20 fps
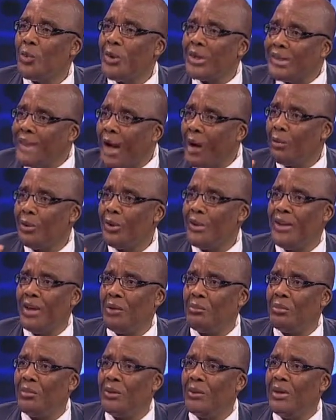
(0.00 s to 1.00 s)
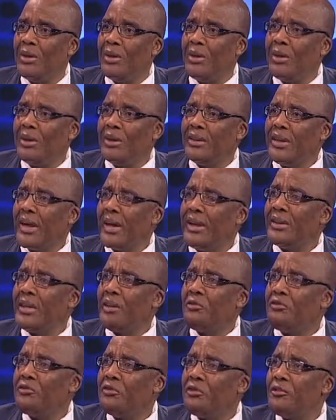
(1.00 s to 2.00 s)
We doubled them.
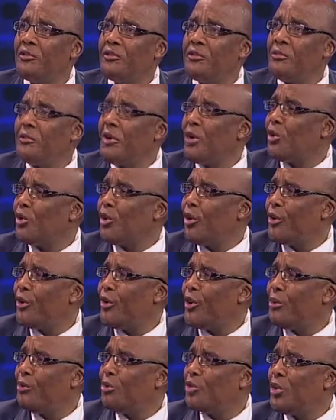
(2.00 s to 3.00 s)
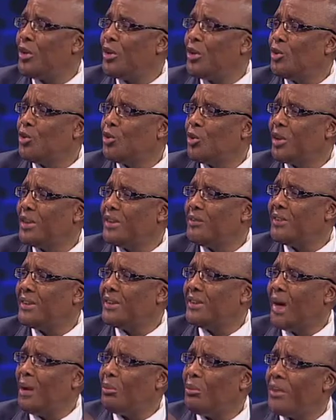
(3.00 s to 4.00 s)
The female condoms, we did not
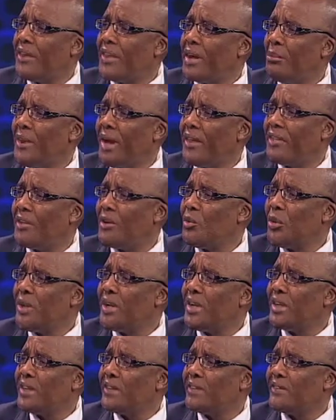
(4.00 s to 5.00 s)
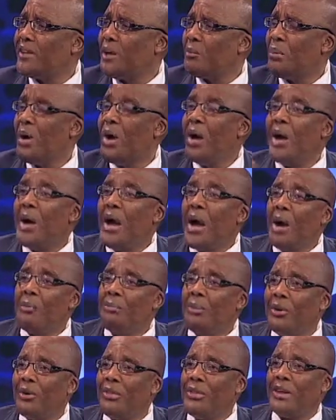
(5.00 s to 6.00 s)
even double them. I think we increased them
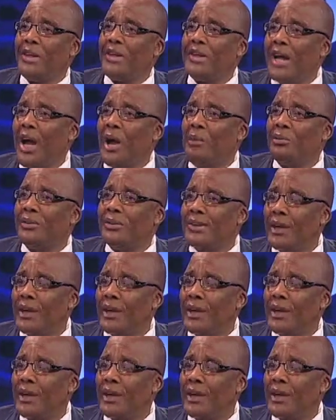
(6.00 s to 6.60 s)
about 3 times.